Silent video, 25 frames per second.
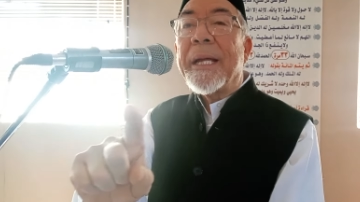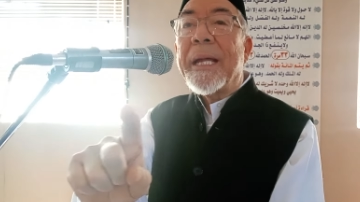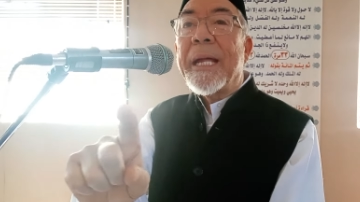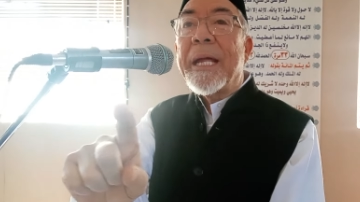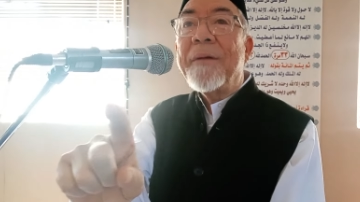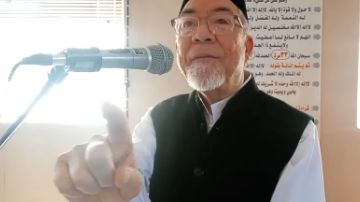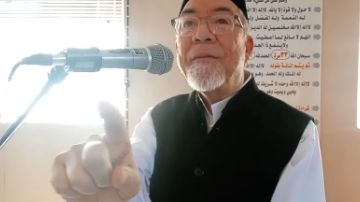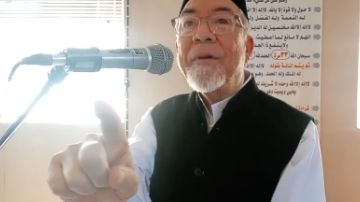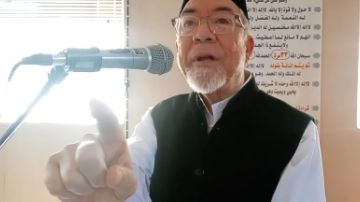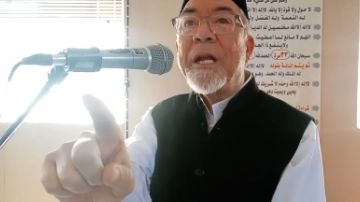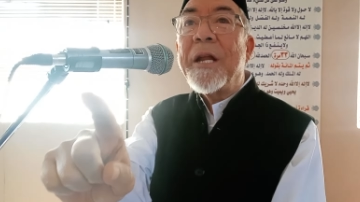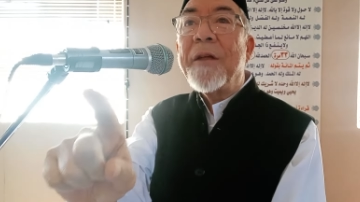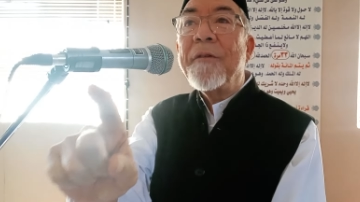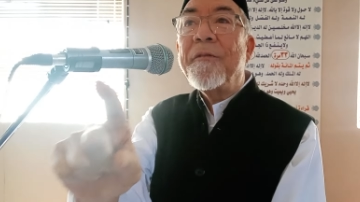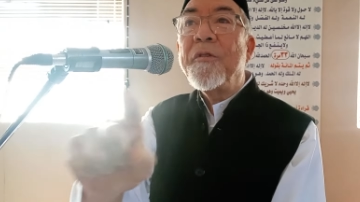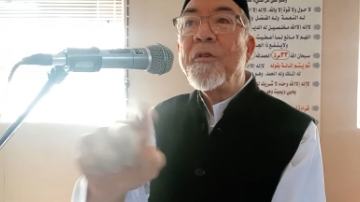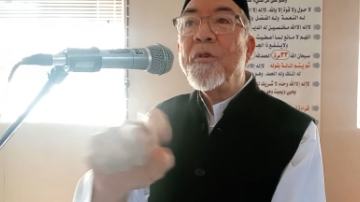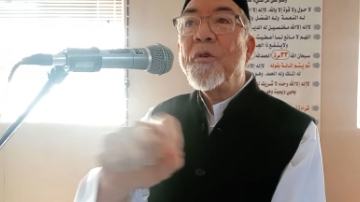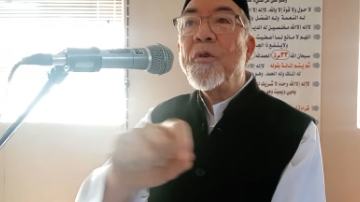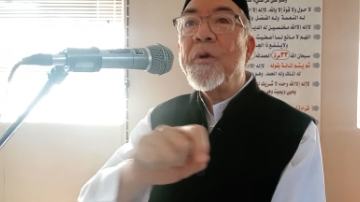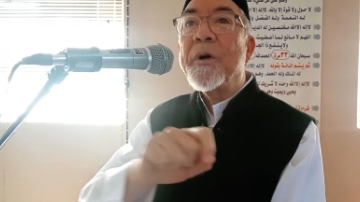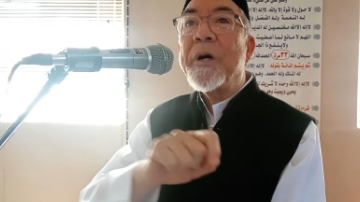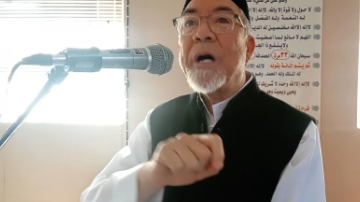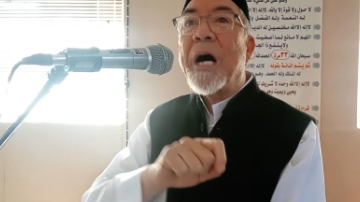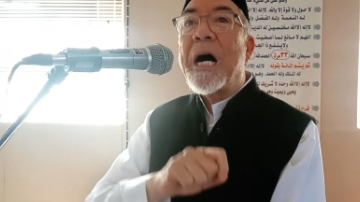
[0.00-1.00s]
Even if
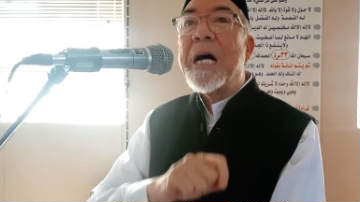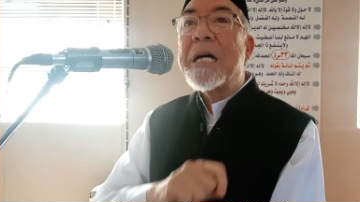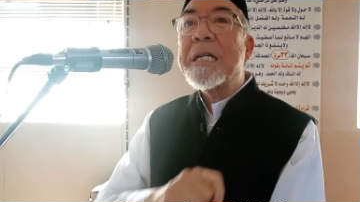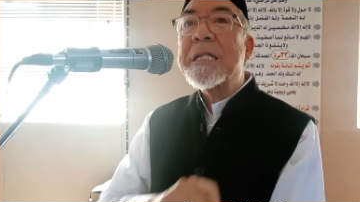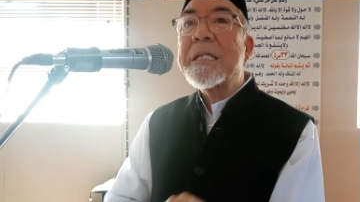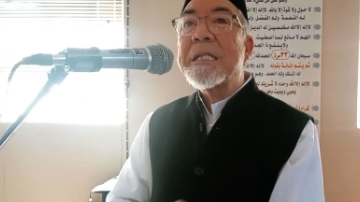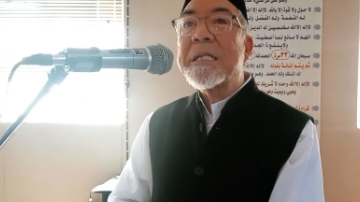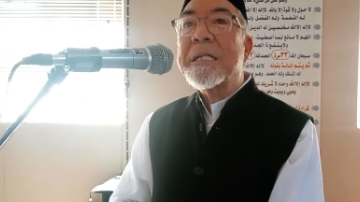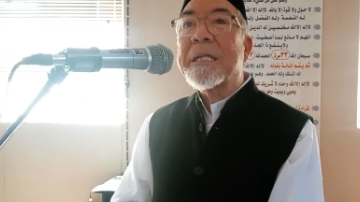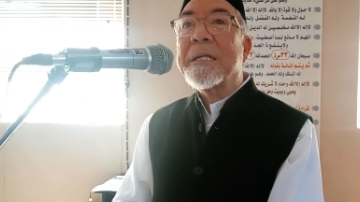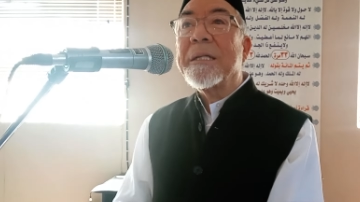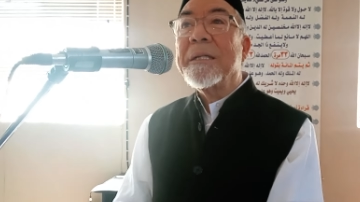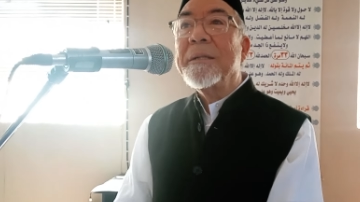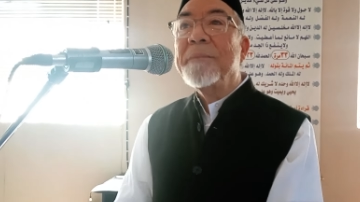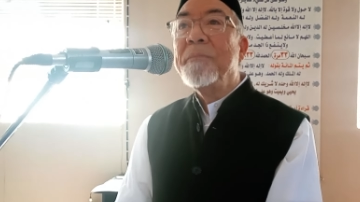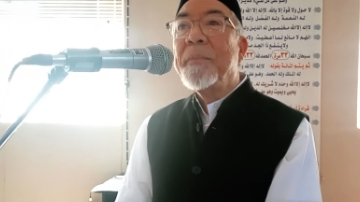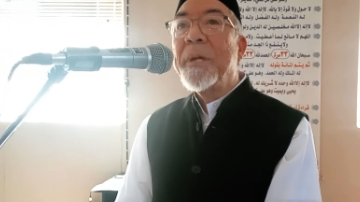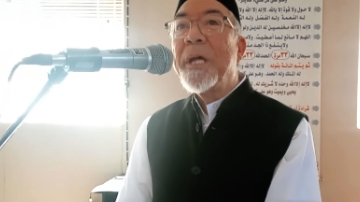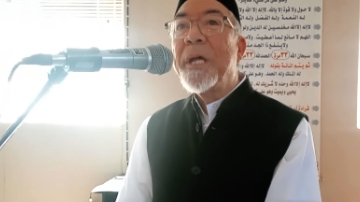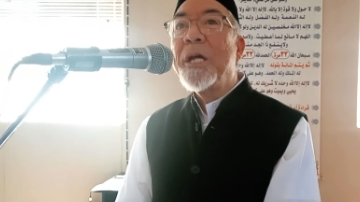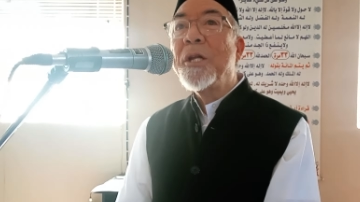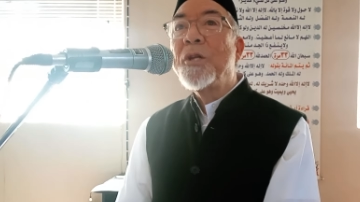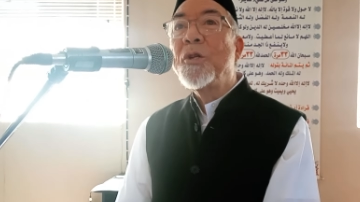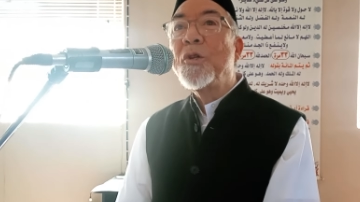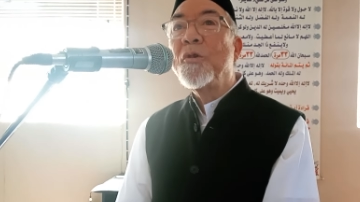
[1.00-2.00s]
you ask
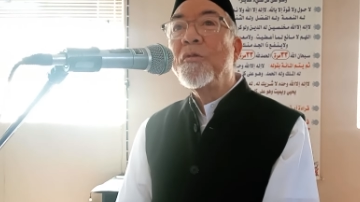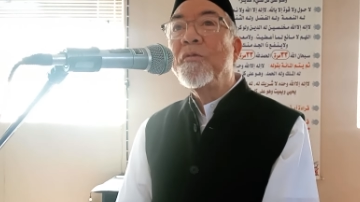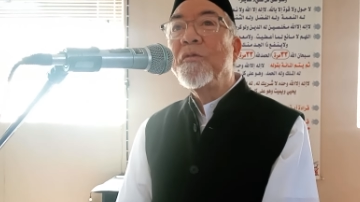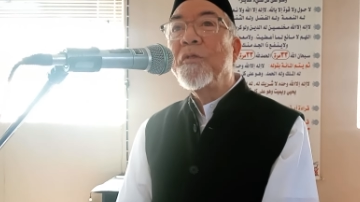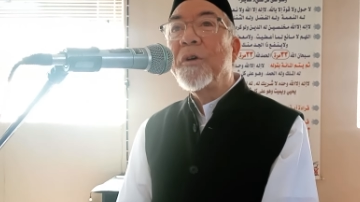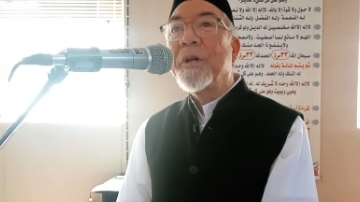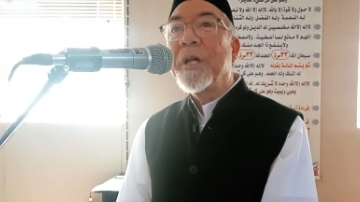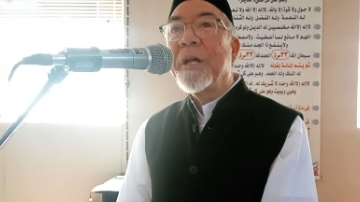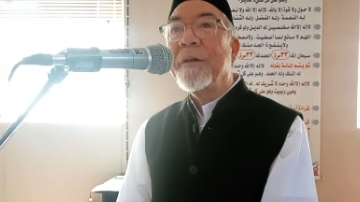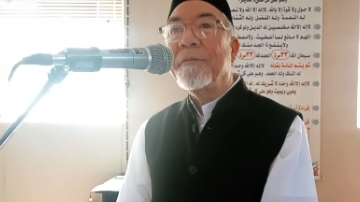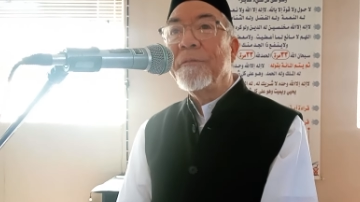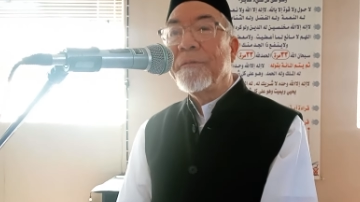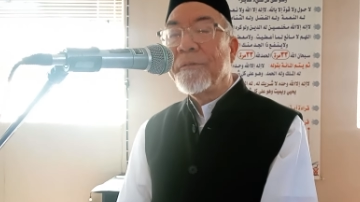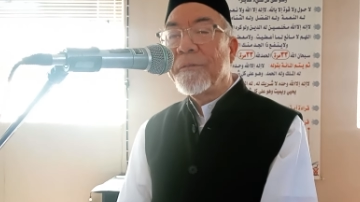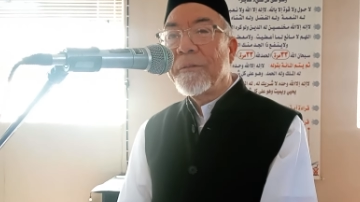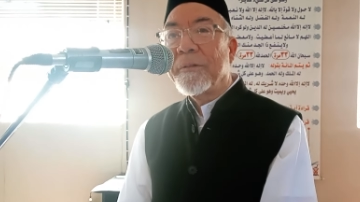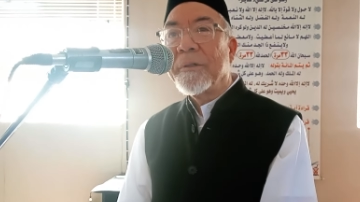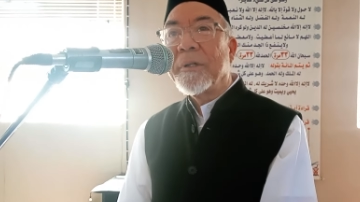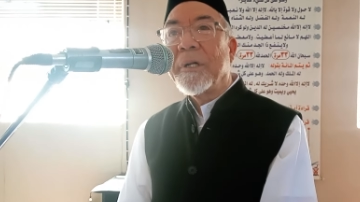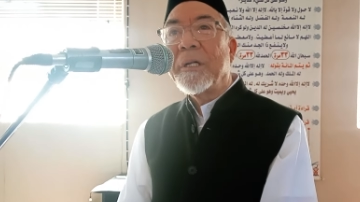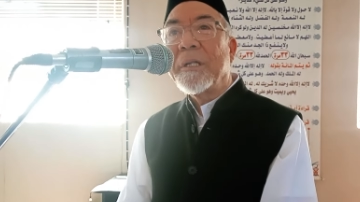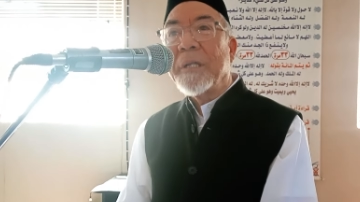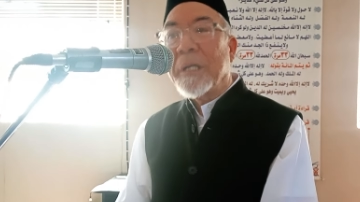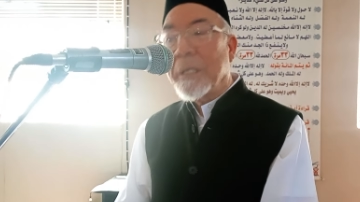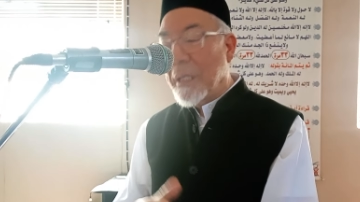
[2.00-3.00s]
me to forgive,
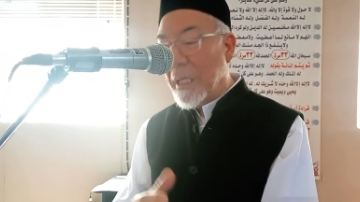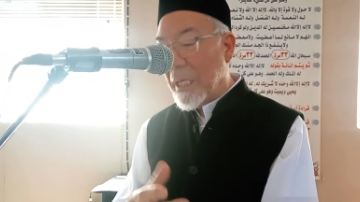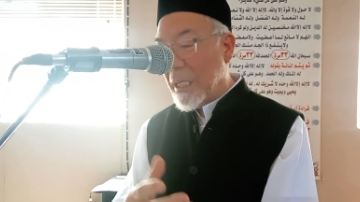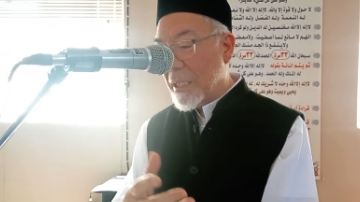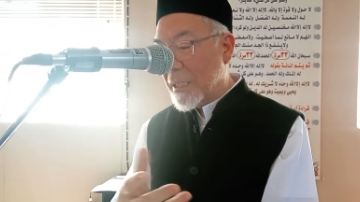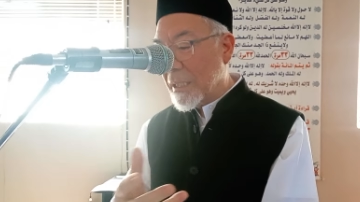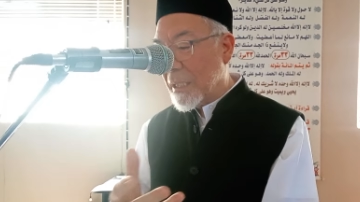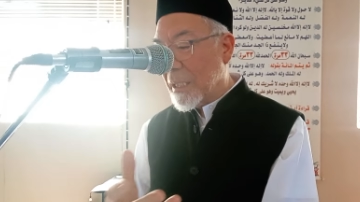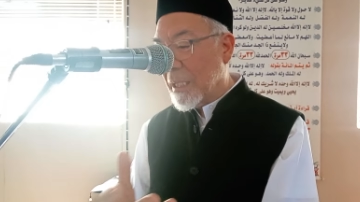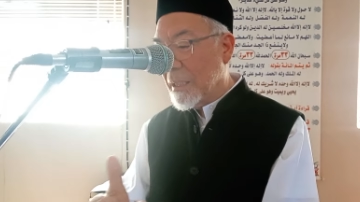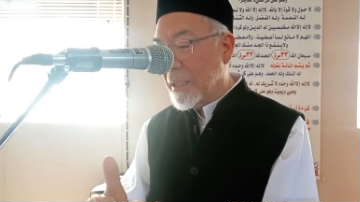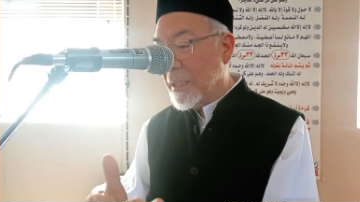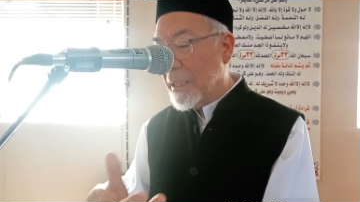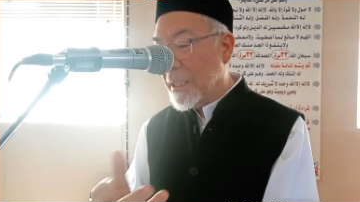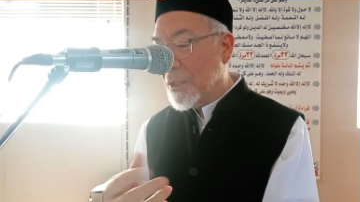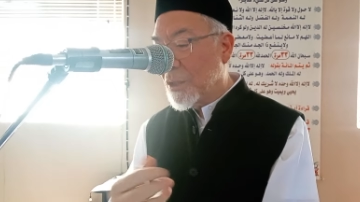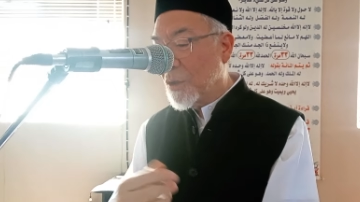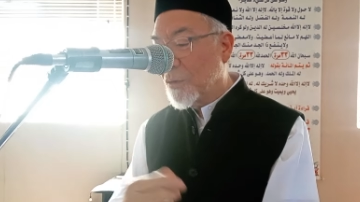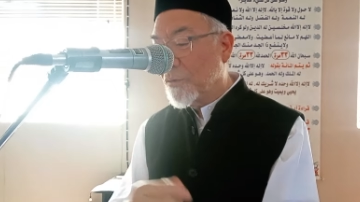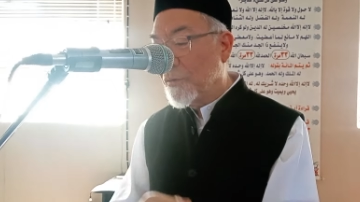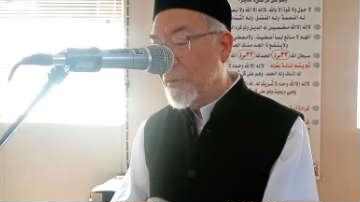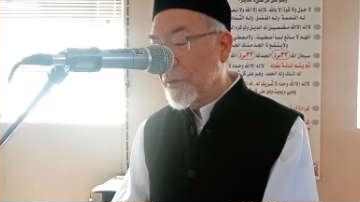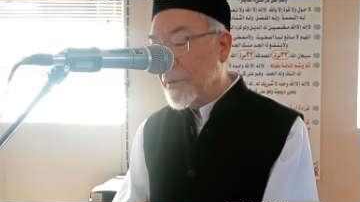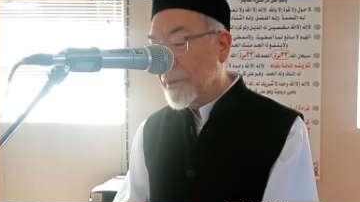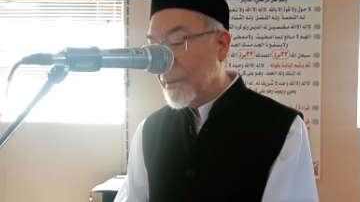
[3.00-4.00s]
ask Allah
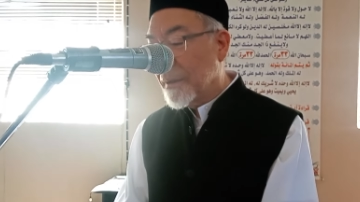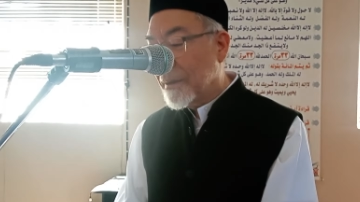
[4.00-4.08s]
to